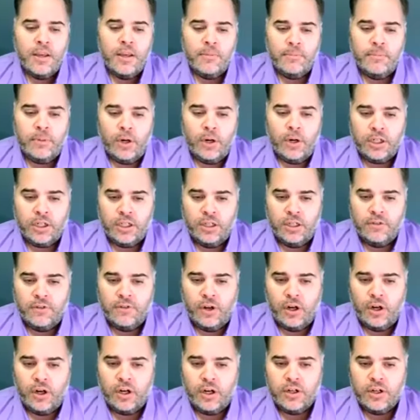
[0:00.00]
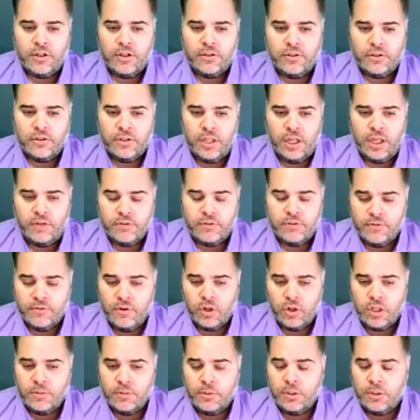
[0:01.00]
Part of our
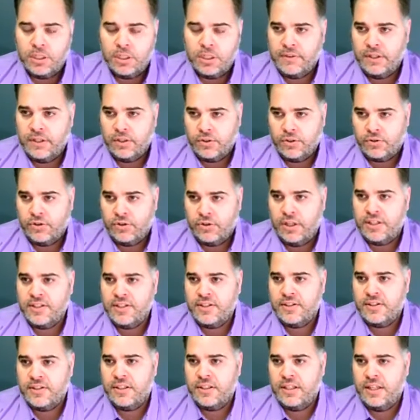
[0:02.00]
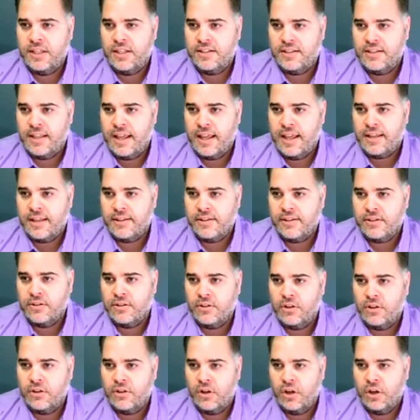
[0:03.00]
revocable living trust is that
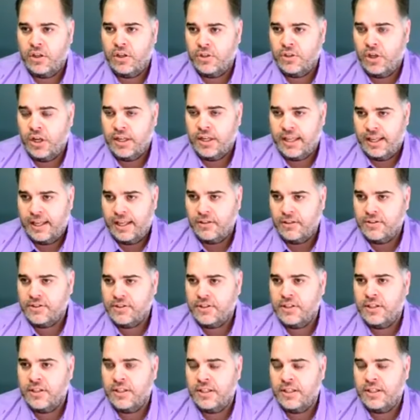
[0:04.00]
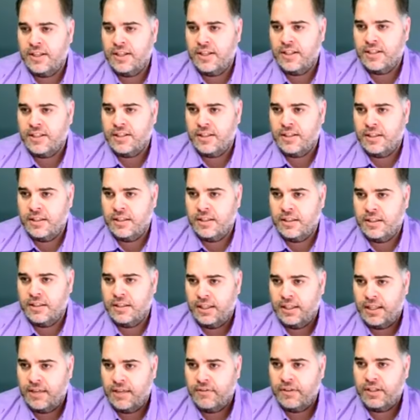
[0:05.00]
our dog Elsa is
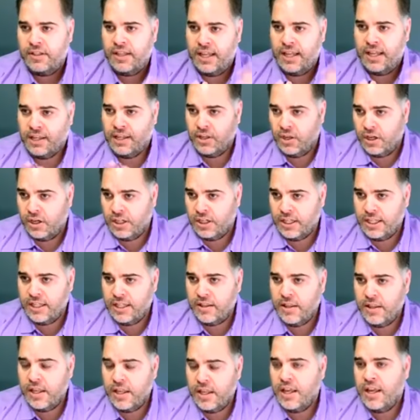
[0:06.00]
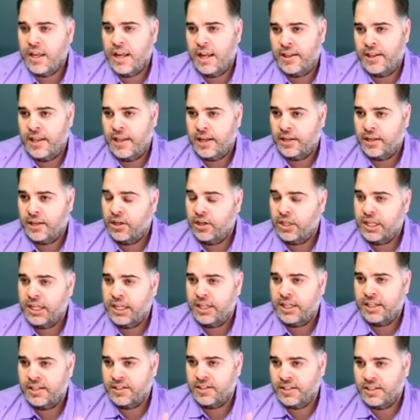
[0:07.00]
given a guardian, and that
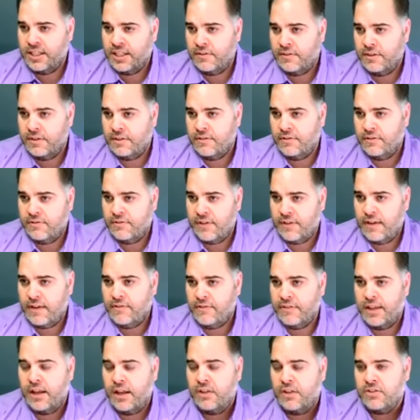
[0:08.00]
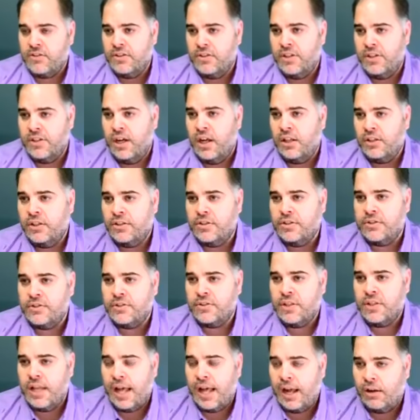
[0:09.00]
guardian is given
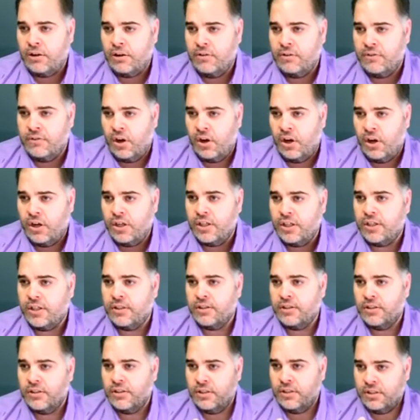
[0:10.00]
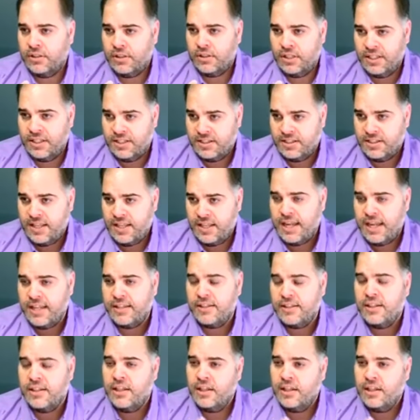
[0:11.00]
$5,000 out of our estate